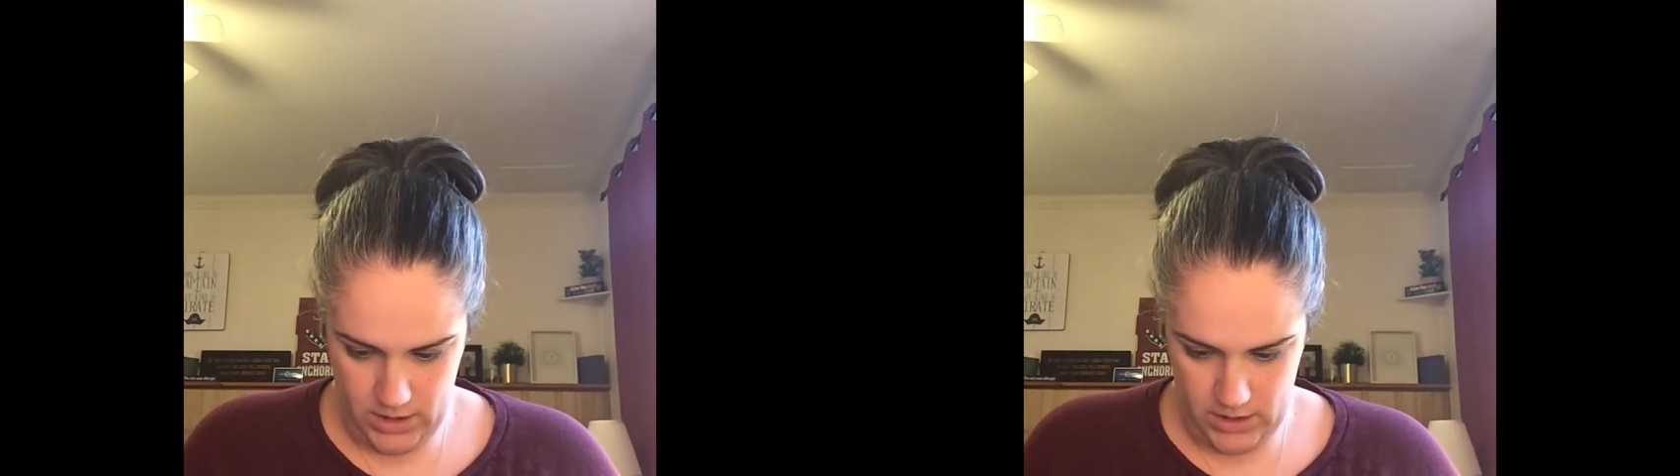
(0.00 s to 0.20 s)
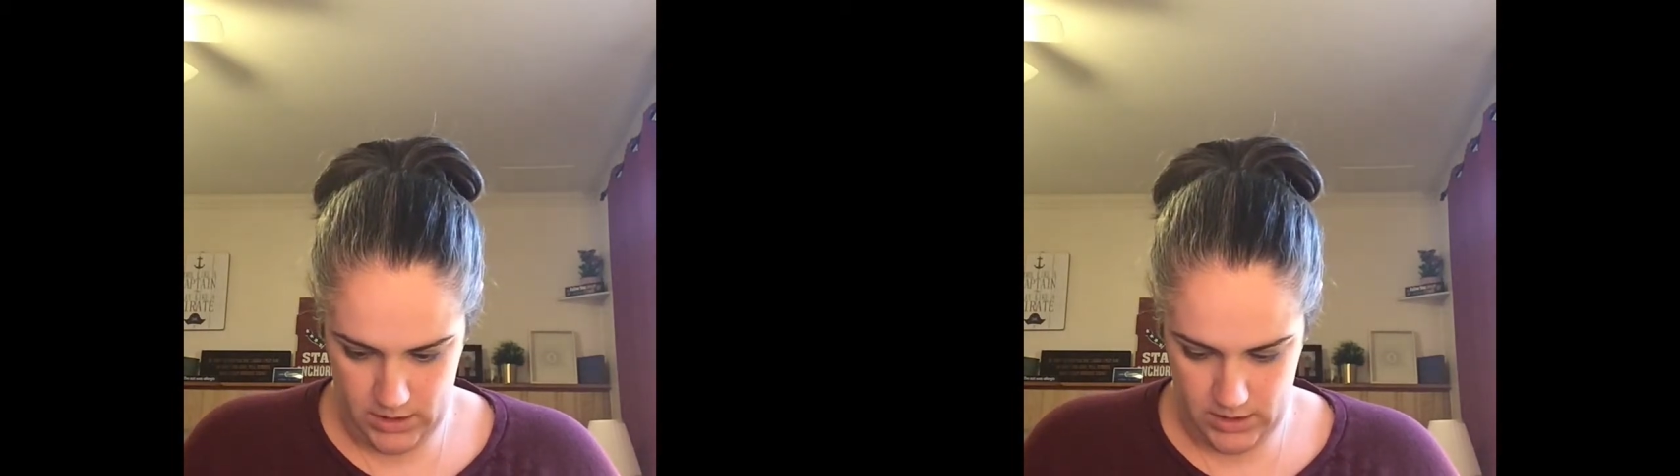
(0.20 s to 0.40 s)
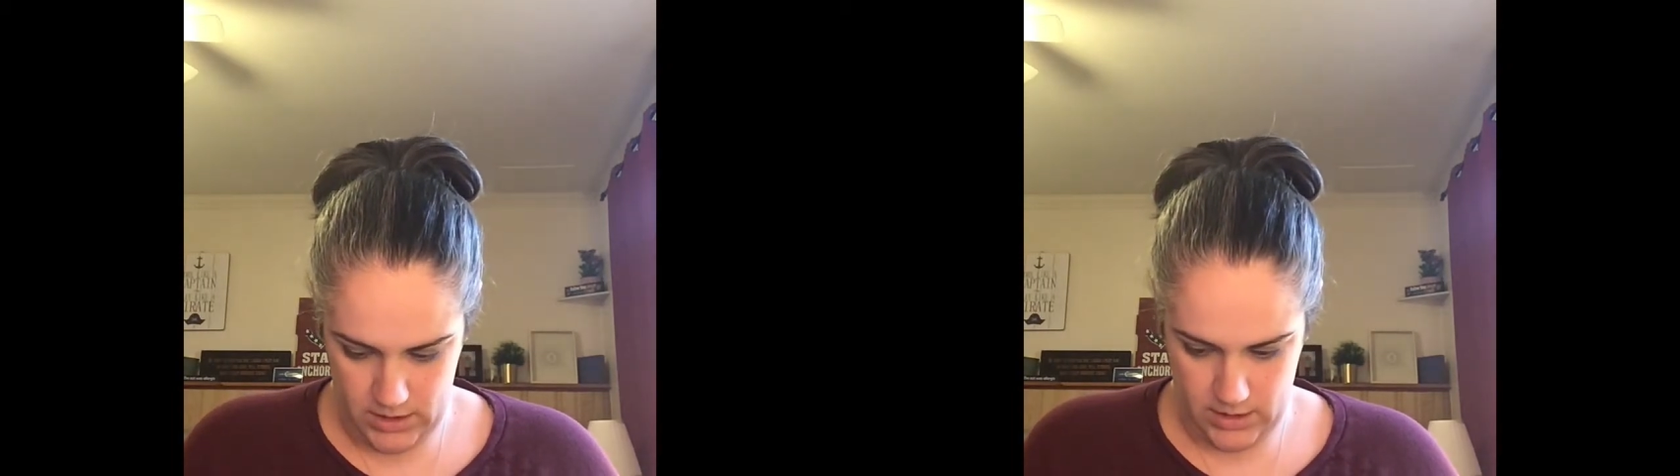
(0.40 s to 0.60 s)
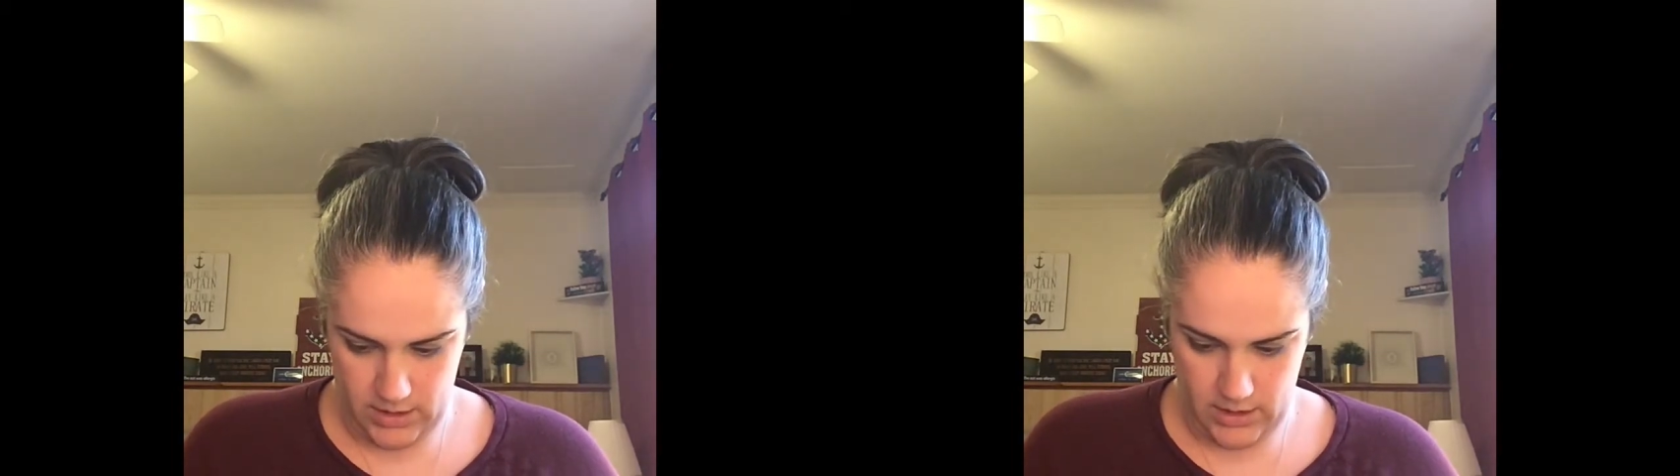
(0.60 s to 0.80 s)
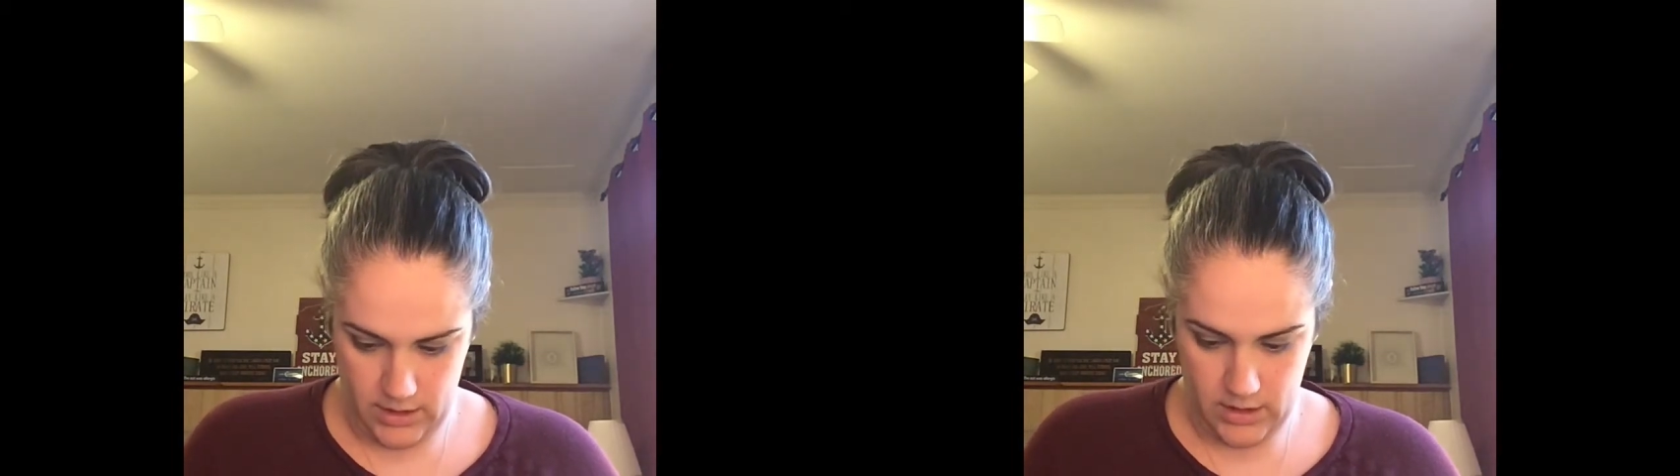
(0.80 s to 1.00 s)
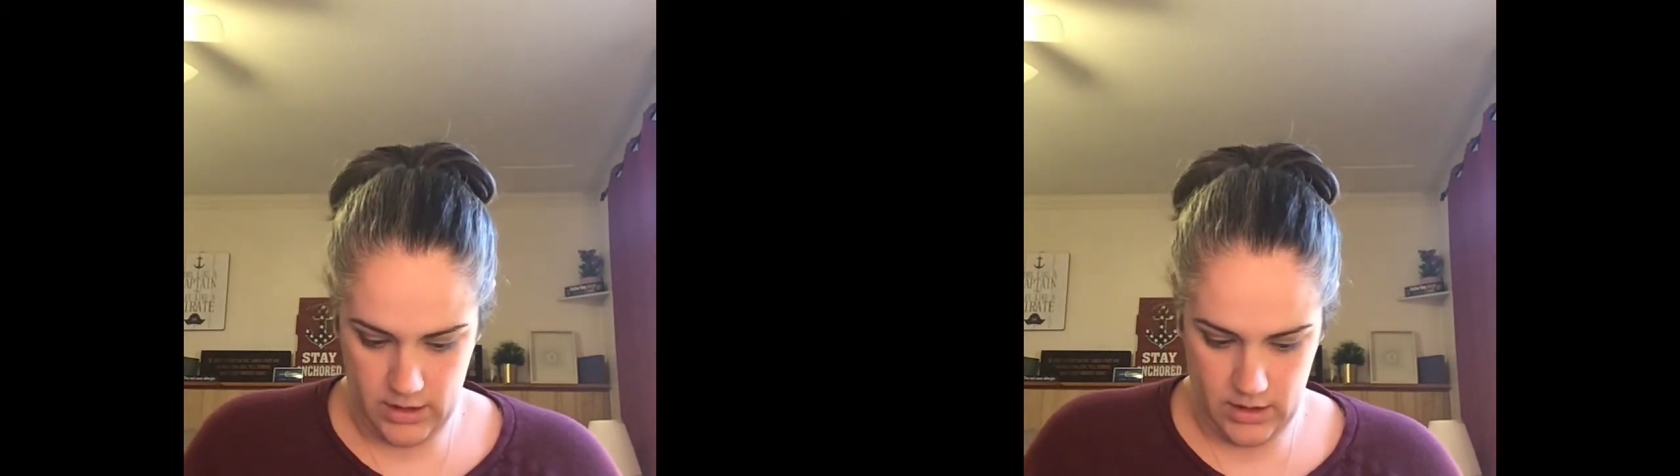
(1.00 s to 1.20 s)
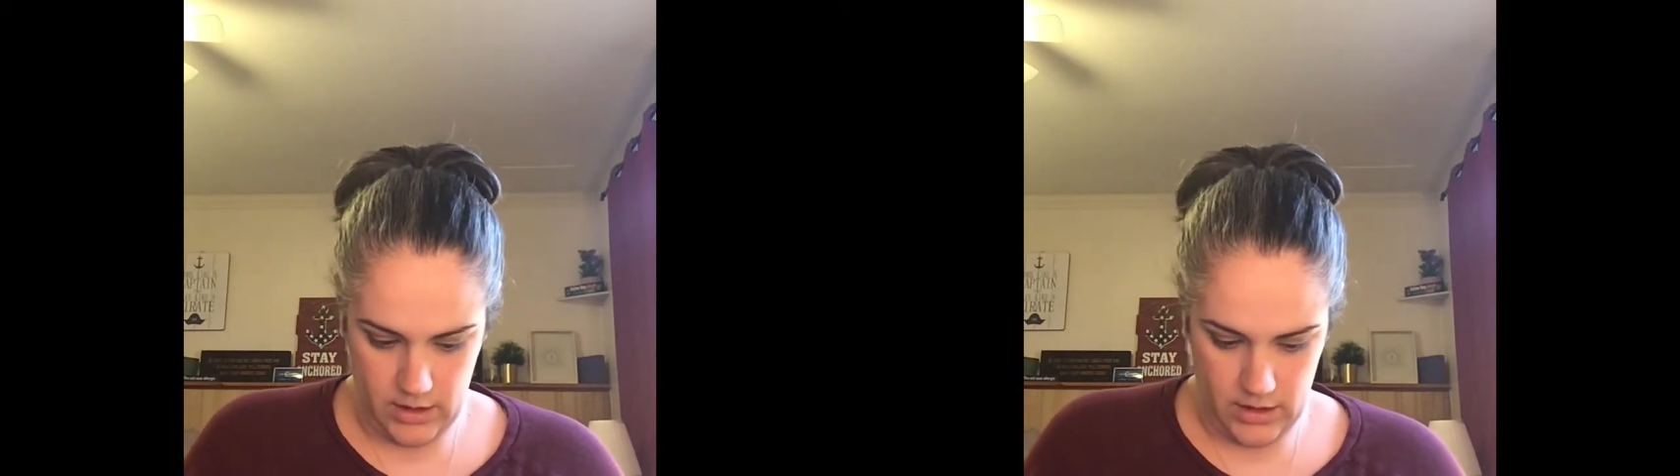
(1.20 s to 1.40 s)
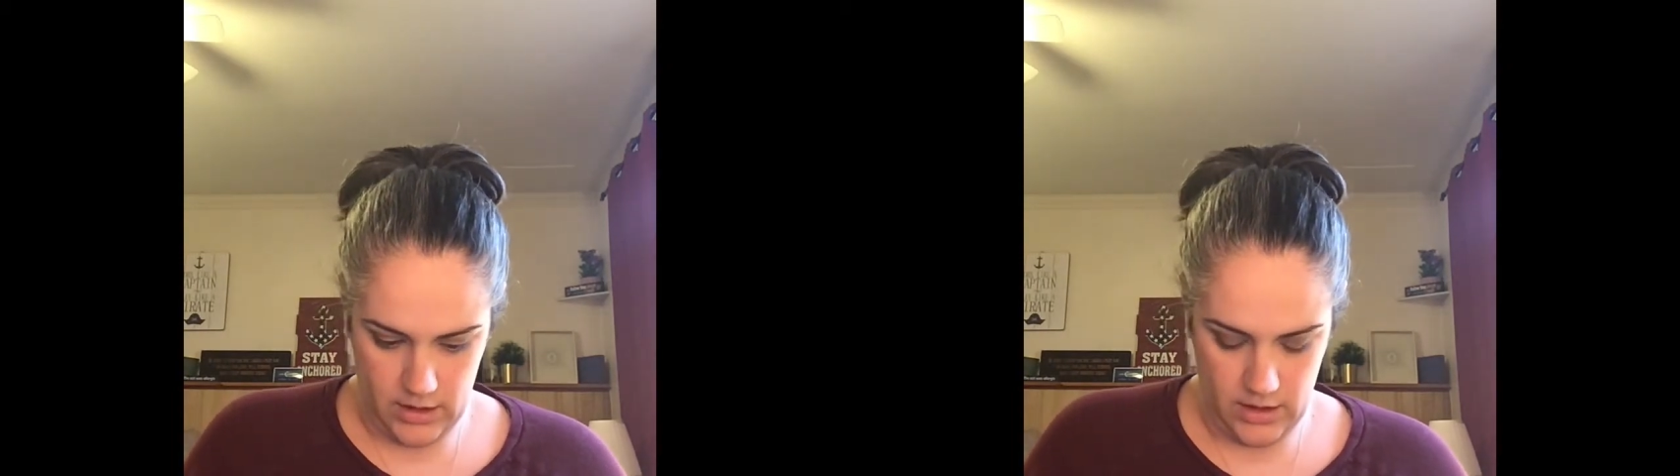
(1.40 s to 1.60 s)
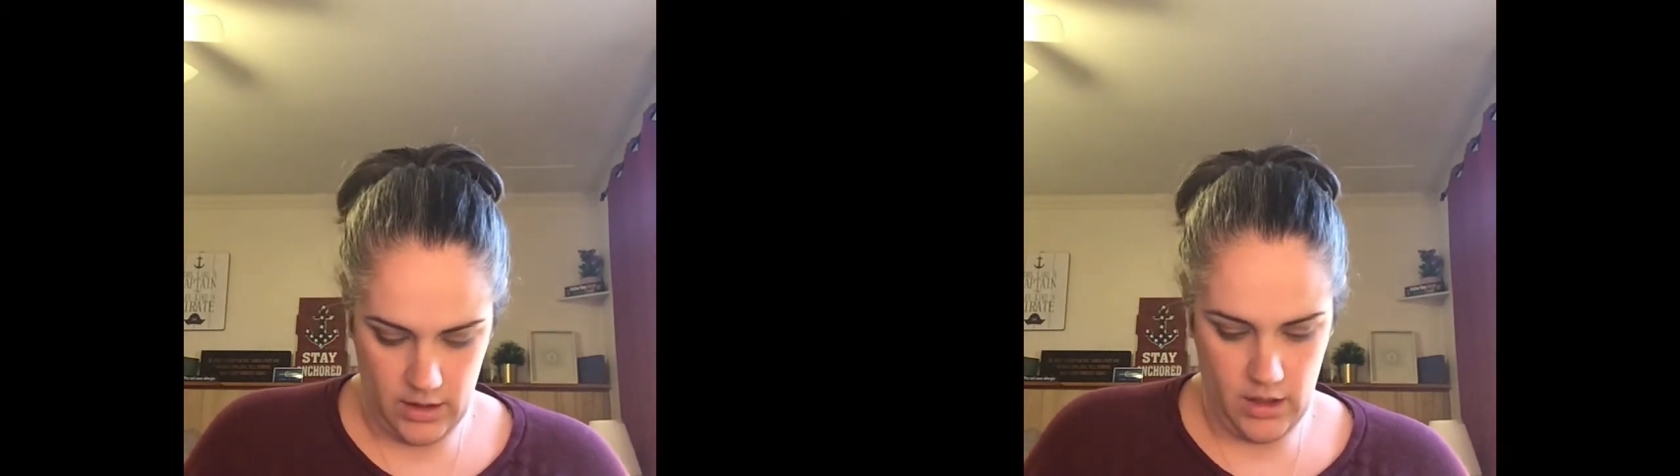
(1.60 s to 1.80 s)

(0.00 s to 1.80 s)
Let's see.